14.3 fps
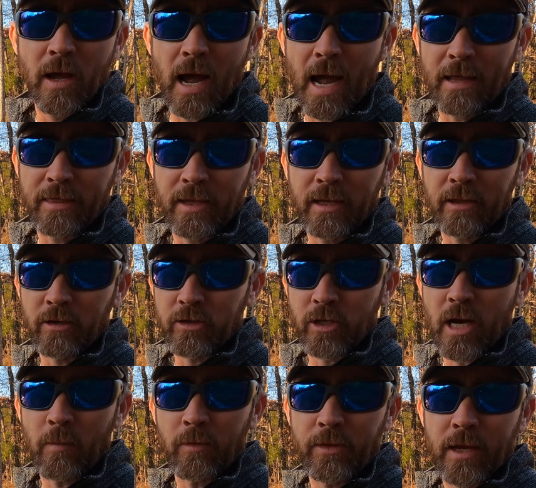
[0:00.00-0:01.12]
I think there's a
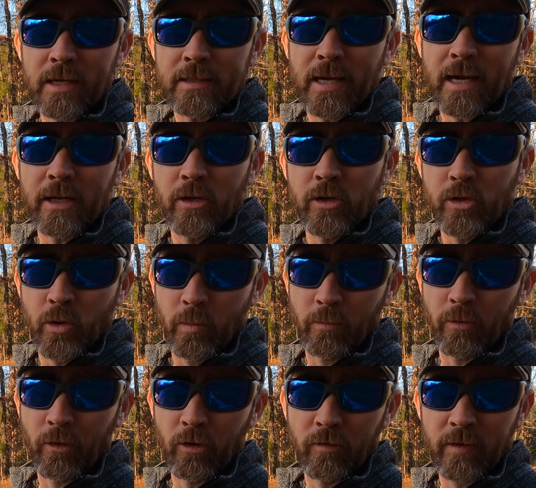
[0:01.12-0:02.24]
couple things I can do to
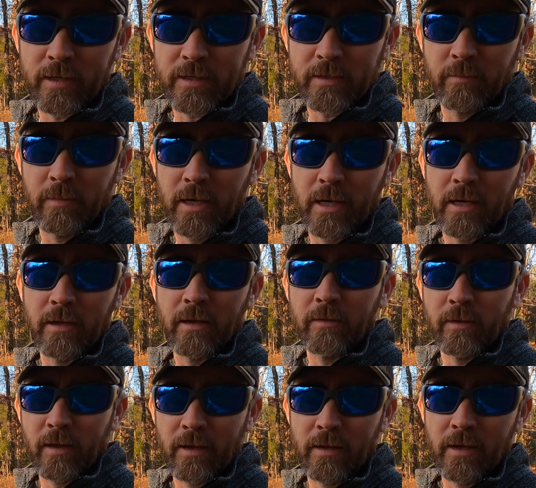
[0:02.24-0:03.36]
improve it,
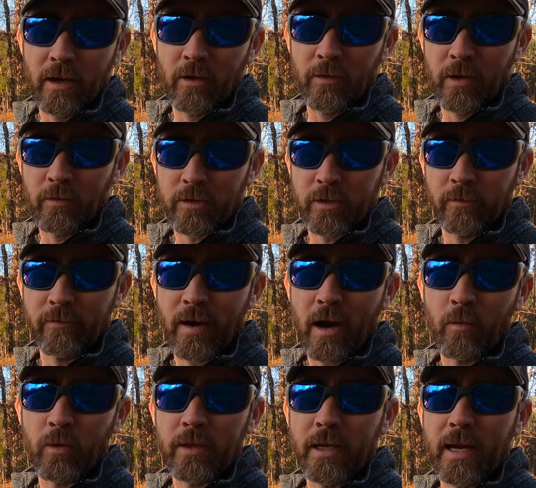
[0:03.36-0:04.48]
meaning, you know, there was some
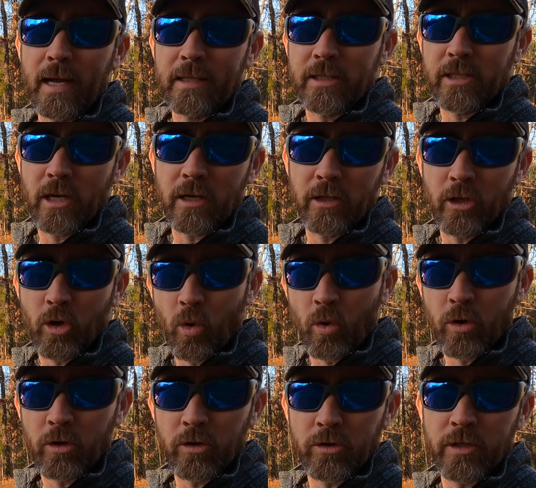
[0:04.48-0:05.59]
firewood that got stuck in the
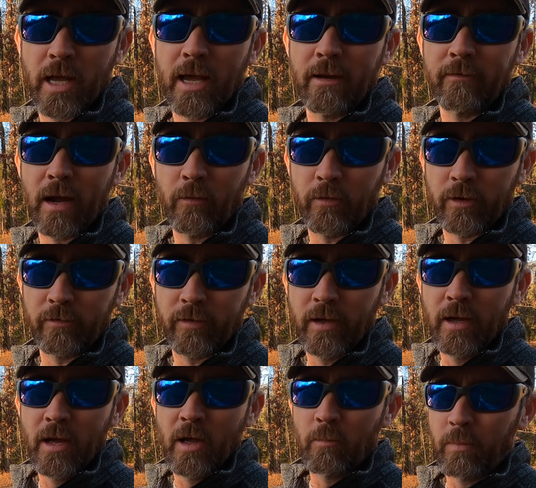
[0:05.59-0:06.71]
corners that if I would have
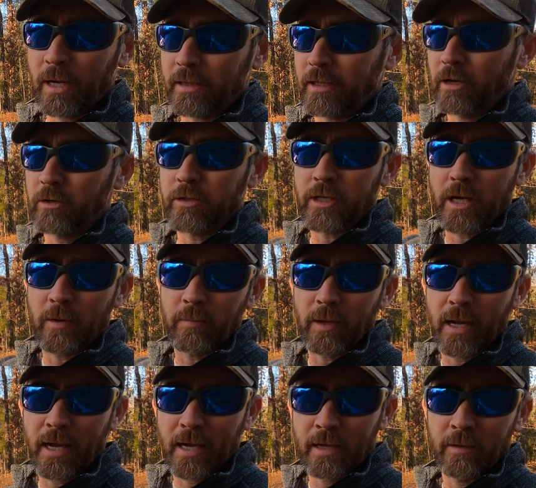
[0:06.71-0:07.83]
picked those up
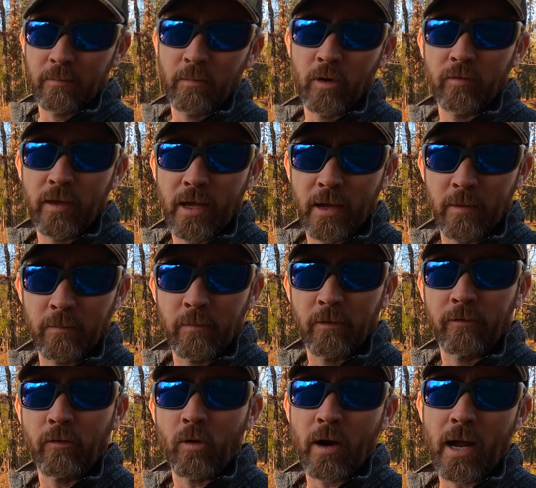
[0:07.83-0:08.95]
and moved them
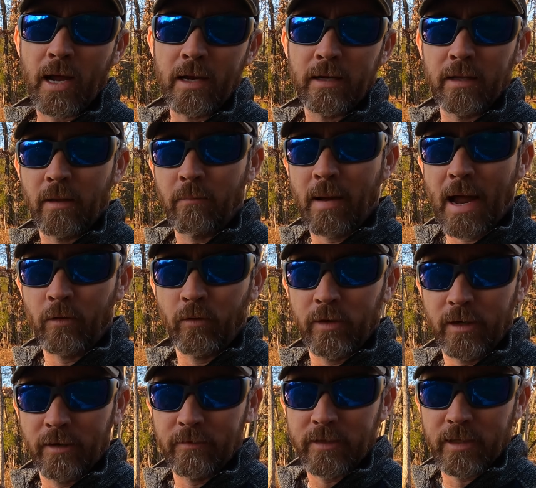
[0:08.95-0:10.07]
beforehand, the mat wouldn't
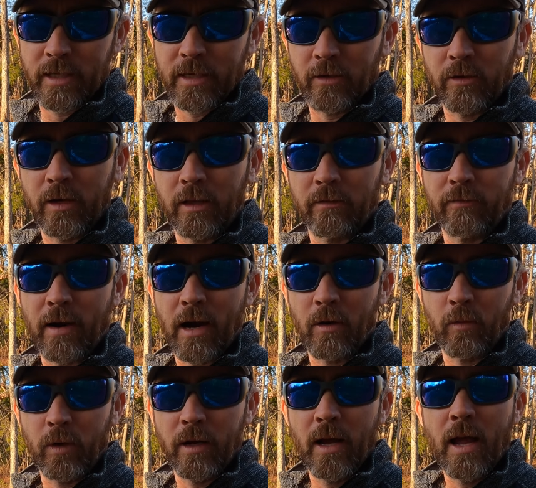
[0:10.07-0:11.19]
have slid underneath the
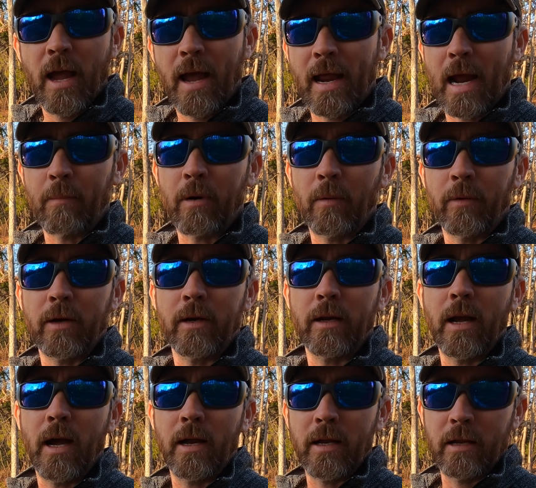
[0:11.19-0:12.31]
firewood, and I probably could have
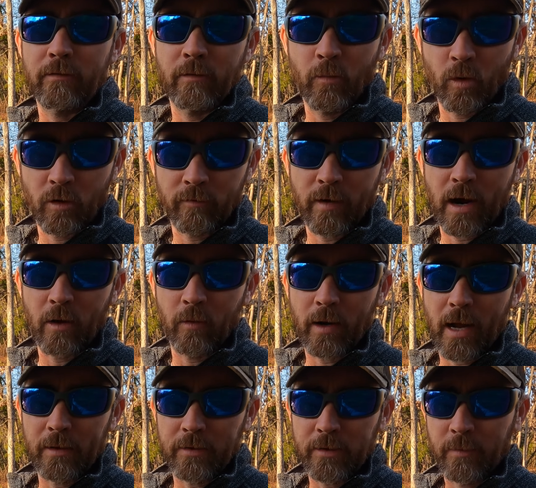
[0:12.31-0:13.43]
got even more firewood
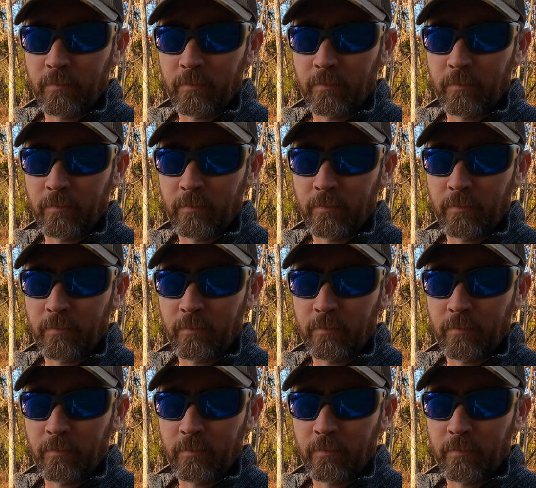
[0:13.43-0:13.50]
out.